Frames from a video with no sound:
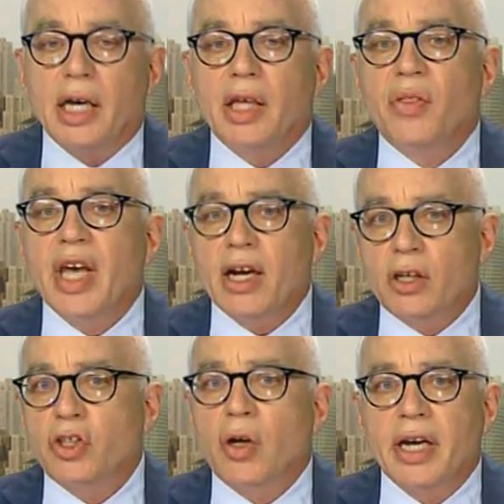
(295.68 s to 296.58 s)
they
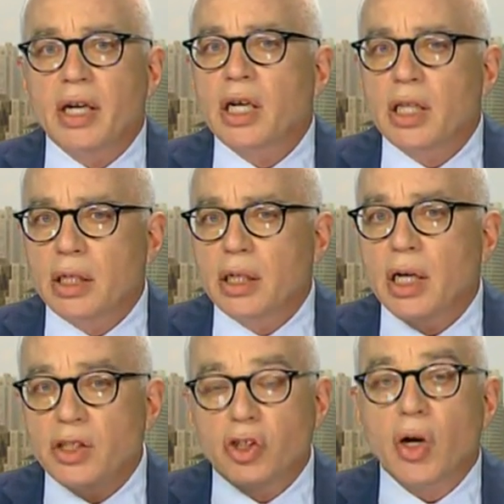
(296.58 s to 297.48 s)
are trying to
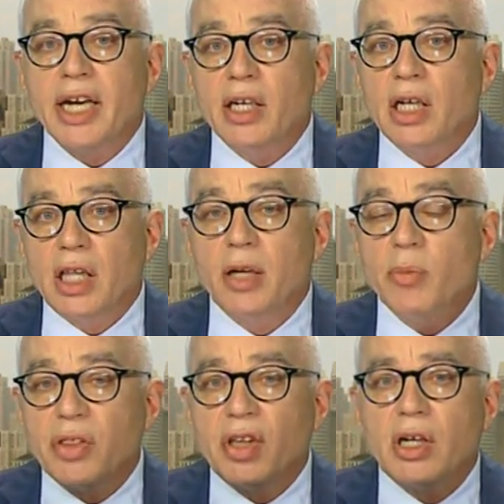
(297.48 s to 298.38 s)

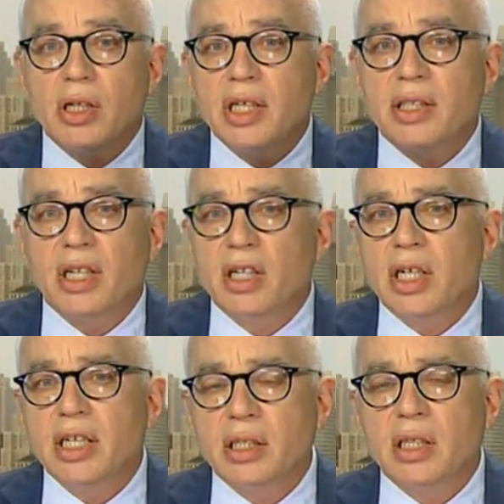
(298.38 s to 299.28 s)
claim that there
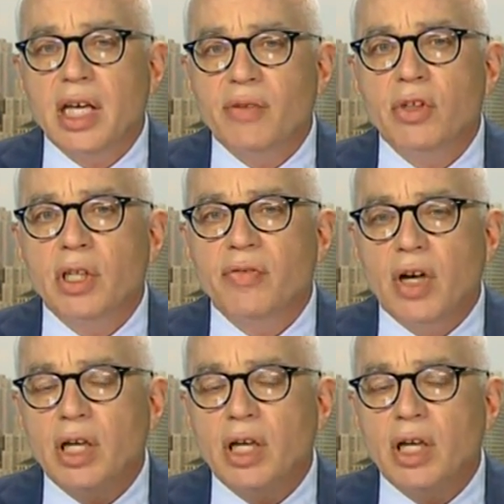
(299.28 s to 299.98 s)
is a level of